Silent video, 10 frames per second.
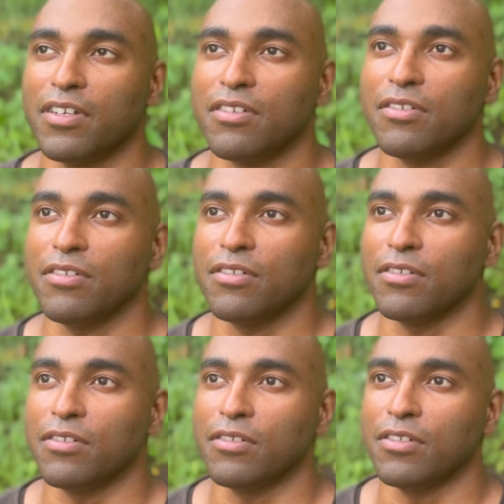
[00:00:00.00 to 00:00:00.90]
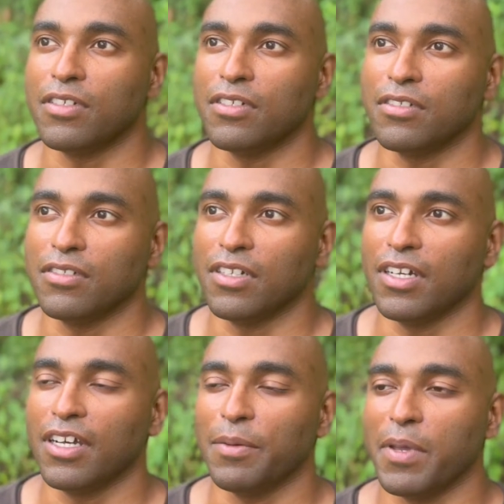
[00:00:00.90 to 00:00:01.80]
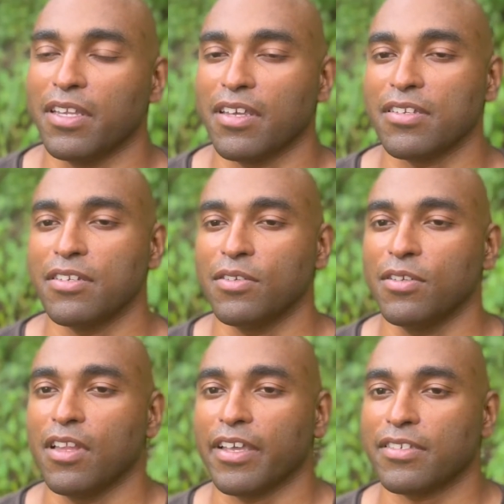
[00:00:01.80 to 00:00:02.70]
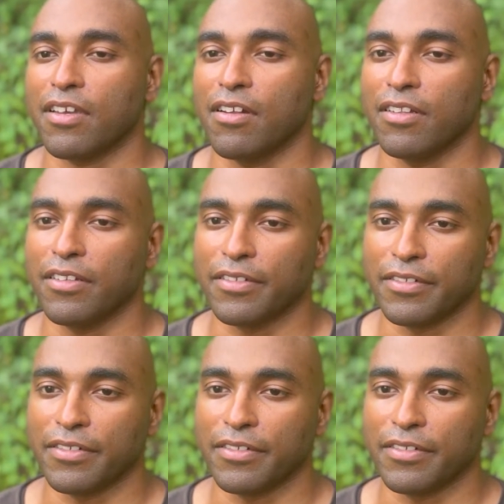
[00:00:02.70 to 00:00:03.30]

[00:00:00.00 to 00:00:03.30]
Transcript: to pay attention to like subtle